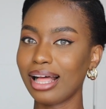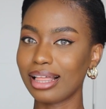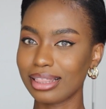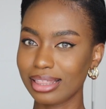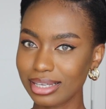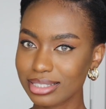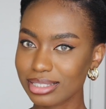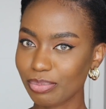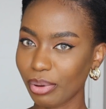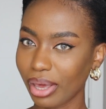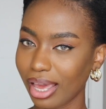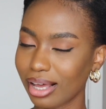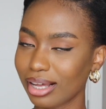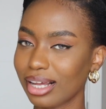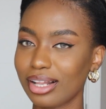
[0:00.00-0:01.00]
this
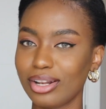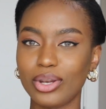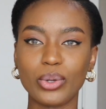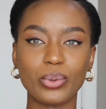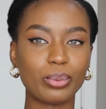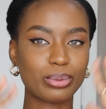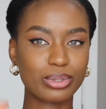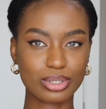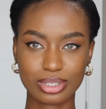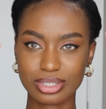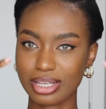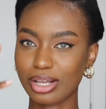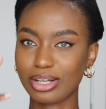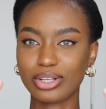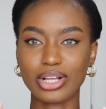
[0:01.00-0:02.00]
pink looks
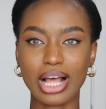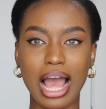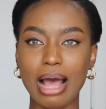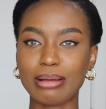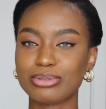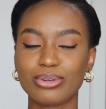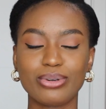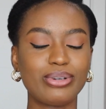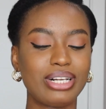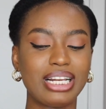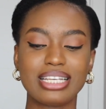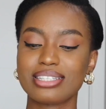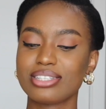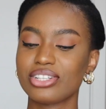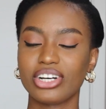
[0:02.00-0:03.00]
absolutely
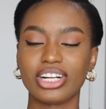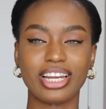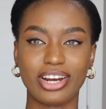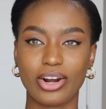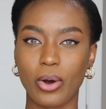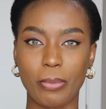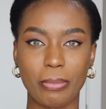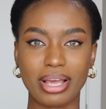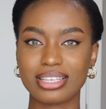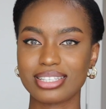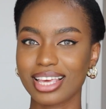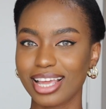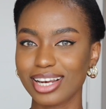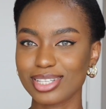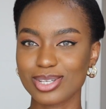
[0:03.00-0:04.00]
stunning on my
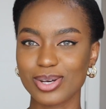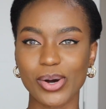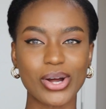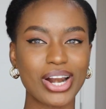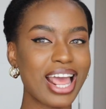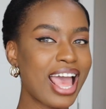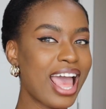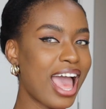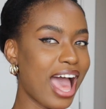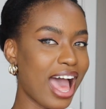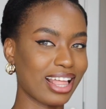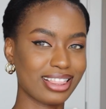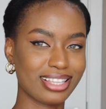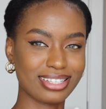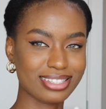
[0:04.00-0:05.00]
skin tone,
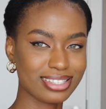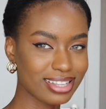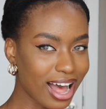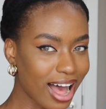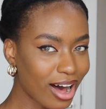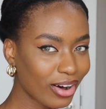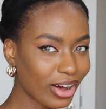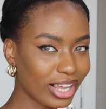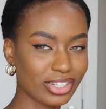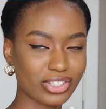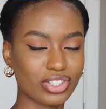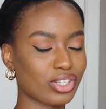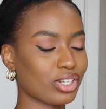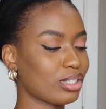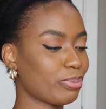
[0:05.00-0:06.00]
and the style is
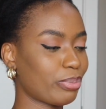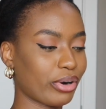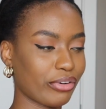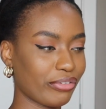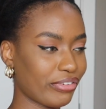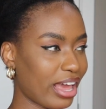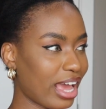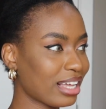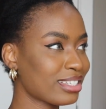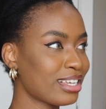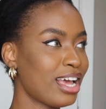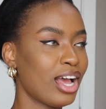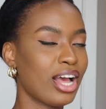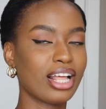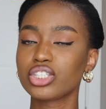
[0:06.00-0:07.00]
just perfect.
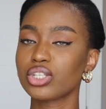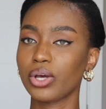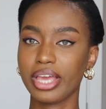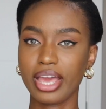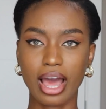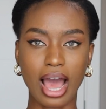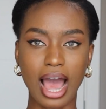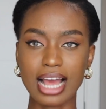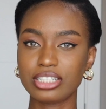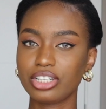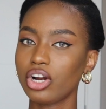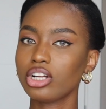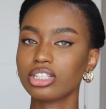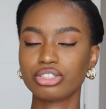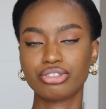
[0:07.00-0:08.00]
So yeah, I did
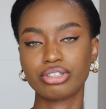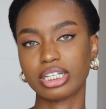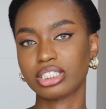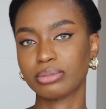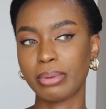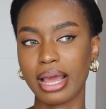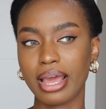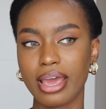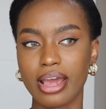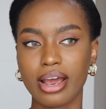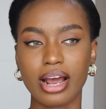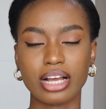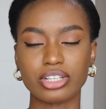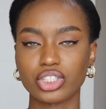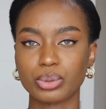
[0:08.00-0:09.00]
not stretch my hair.
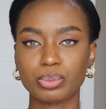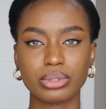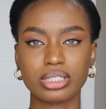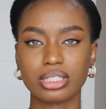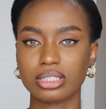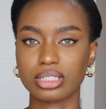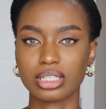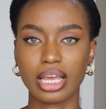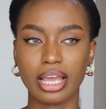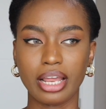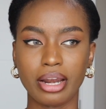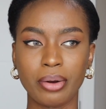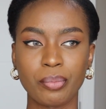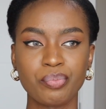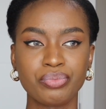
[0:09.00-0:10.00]
I just put it
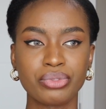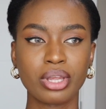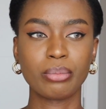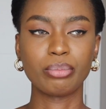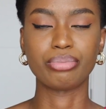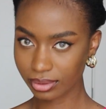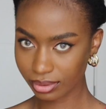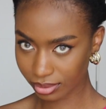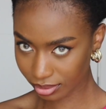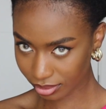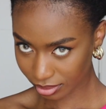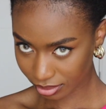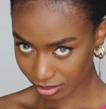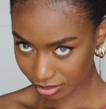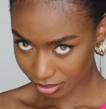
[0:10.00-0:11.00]
in
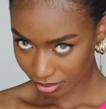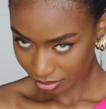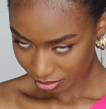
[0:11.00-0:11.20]
braids last